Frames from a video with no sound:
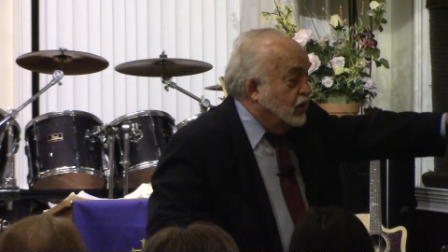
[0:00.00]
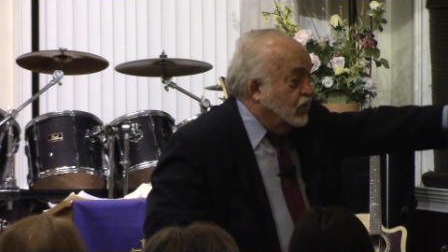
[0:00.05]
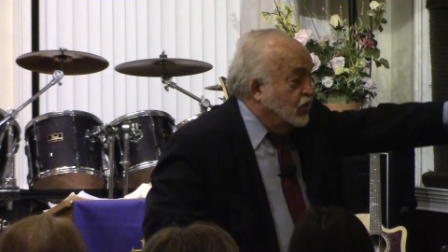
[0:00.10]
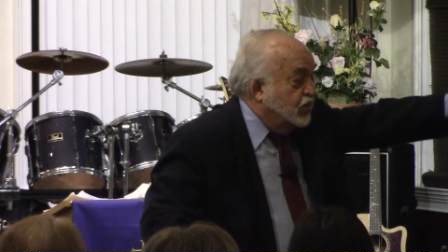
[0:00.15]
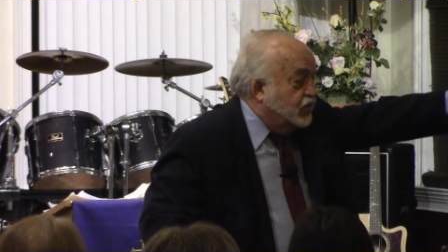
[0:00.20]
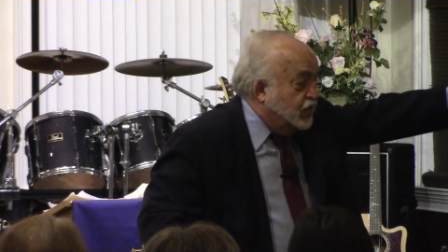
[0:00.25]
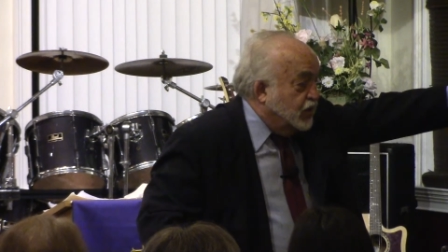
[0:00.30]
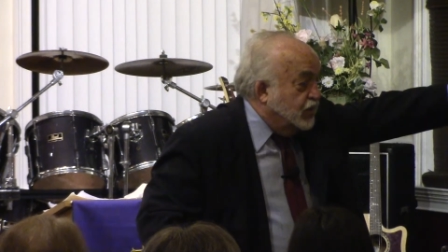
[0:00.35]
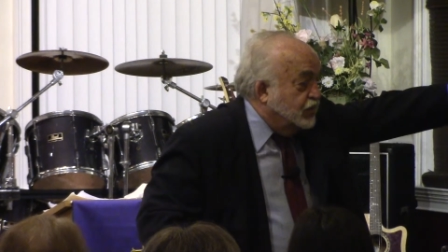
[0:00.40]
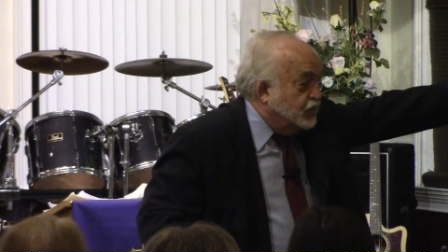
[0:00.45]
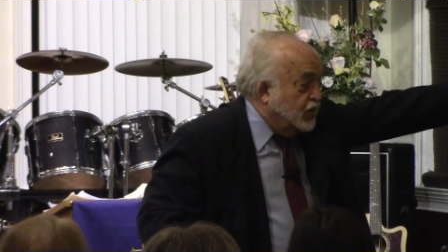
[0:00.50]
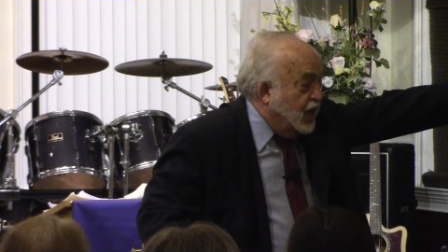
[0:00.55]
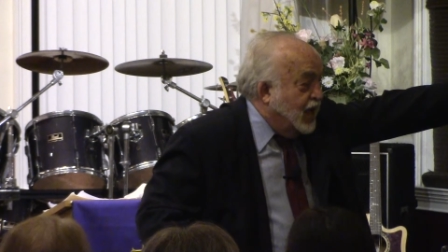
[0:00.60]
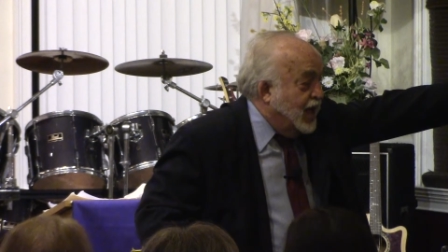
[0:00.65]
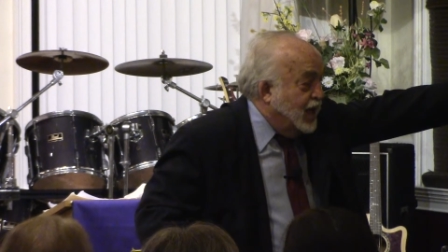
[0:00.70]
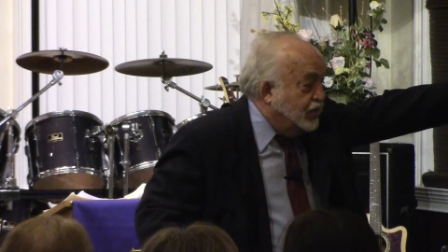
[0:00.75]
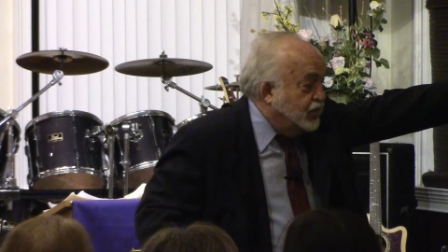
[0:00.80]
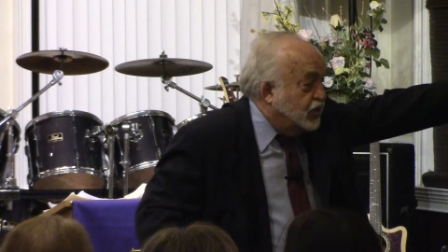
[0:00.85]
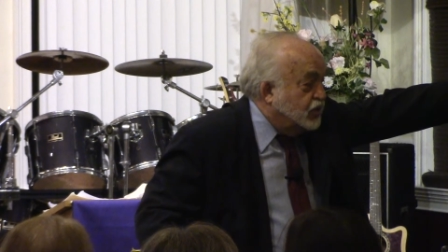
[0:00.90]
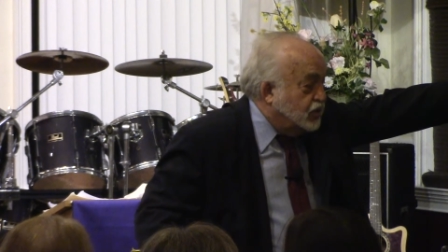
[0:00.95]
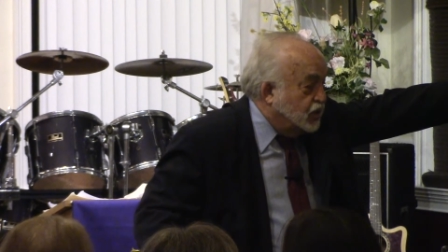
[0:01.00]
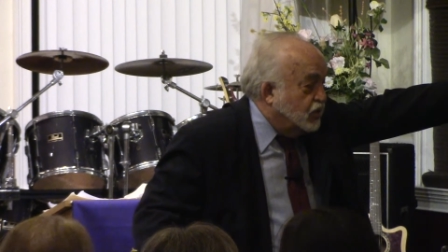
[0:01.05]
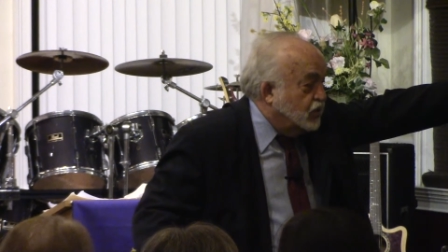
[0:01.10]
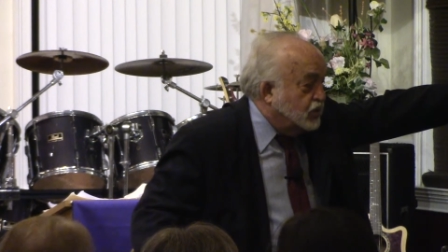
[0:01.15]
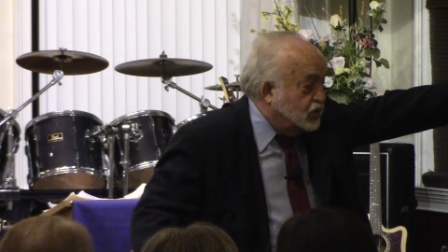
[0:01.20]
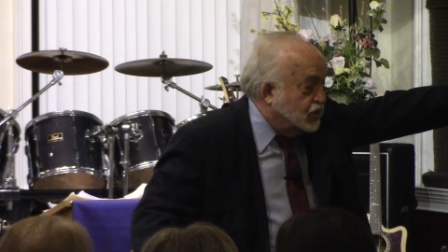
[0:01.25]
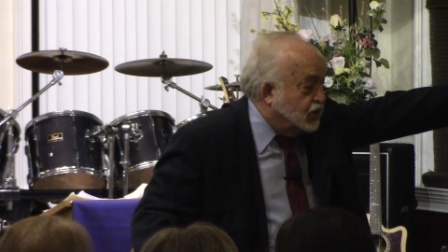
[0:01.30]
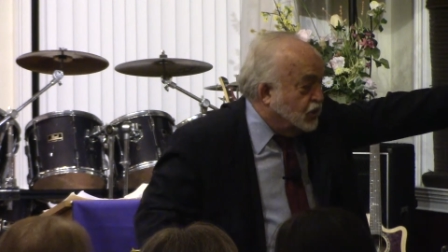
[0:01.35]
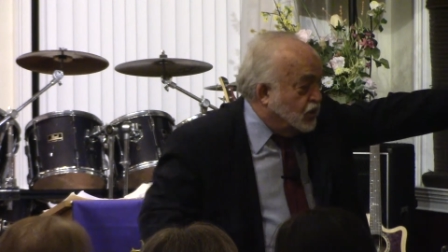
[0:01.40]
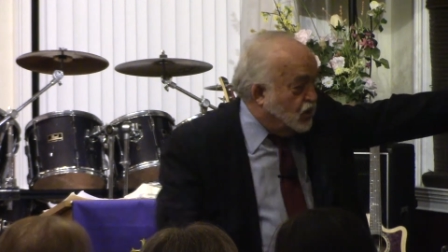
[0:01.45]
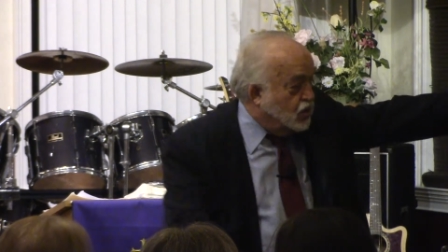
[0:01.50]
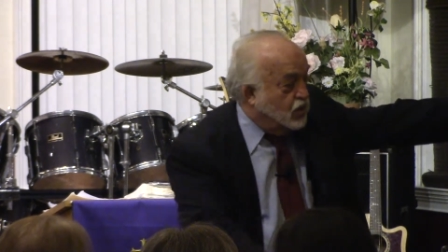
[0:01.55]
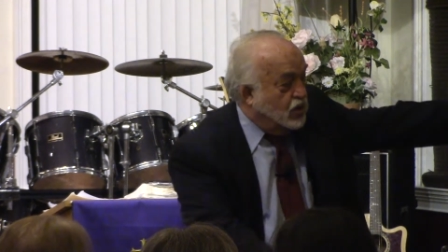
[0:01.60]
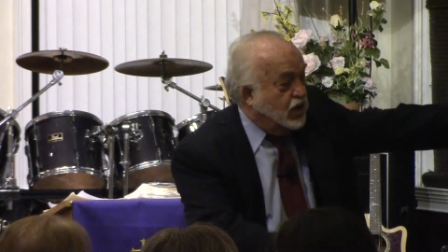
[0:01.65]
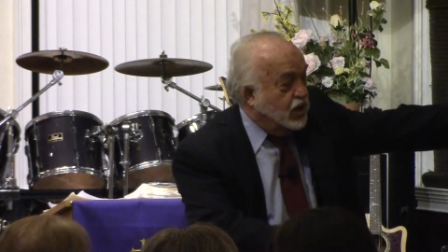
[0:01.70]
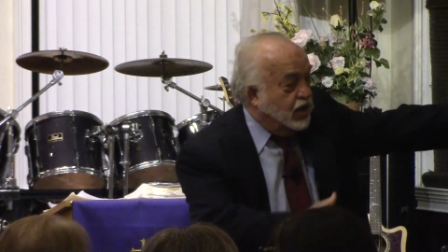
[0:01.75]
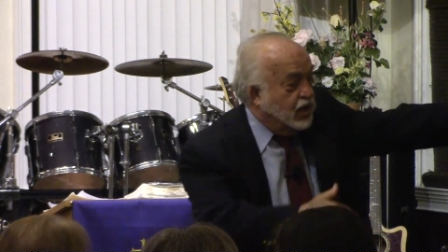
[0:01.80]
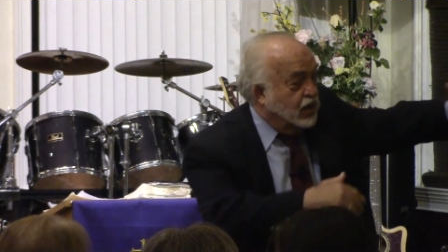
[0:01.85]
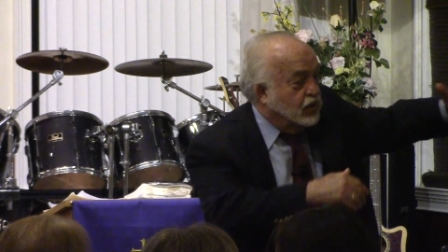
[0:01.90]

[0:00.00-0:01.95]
with the, behind the dudes, you know,